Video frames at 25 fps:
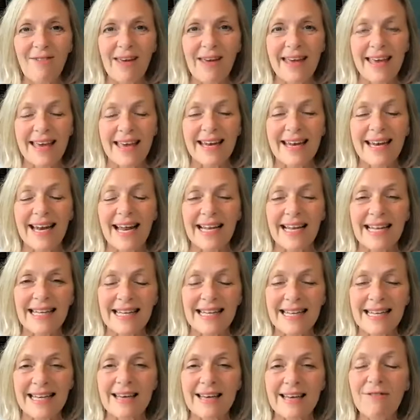We can
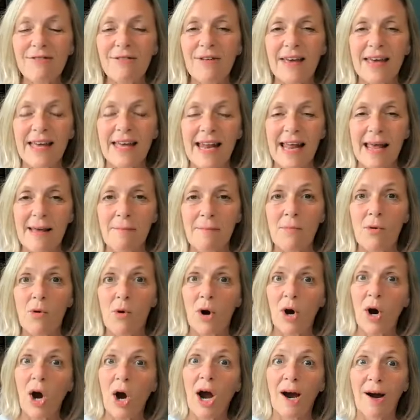live in a
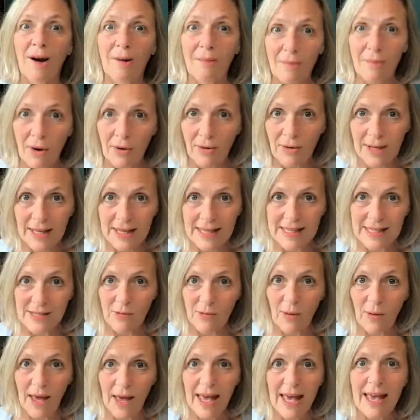more
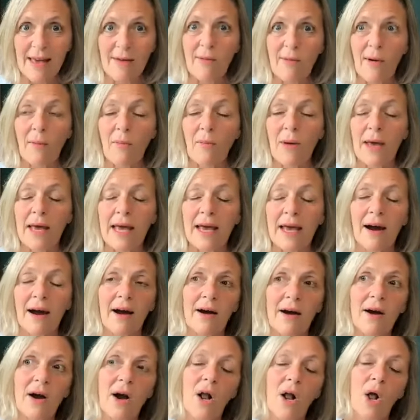harmonious way when we
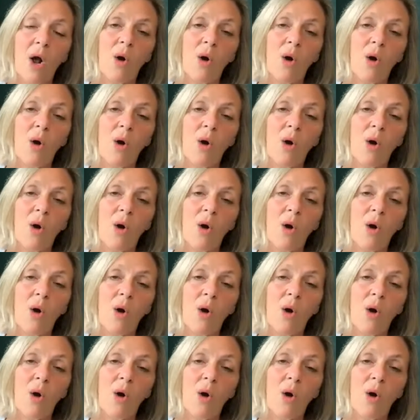are